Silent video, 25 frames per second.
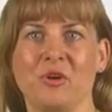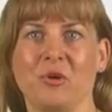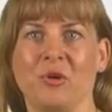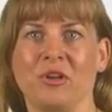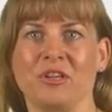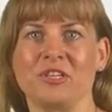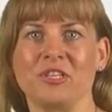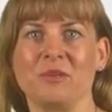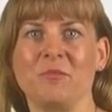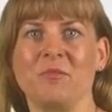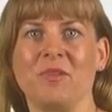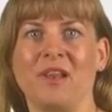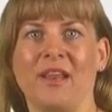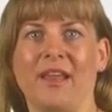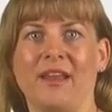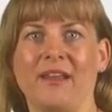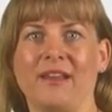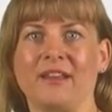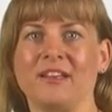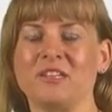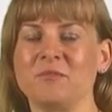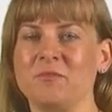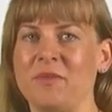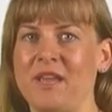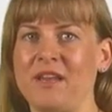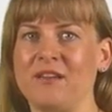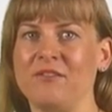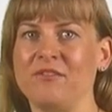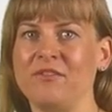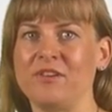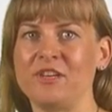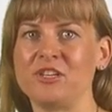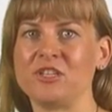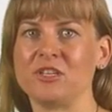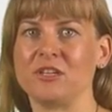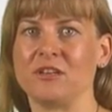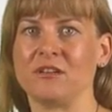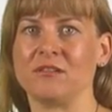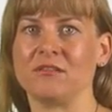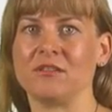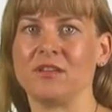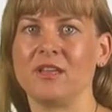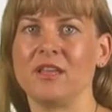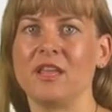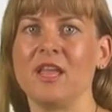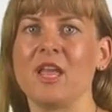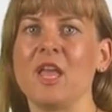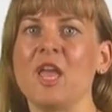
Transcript: knowledge in planning is beneficial,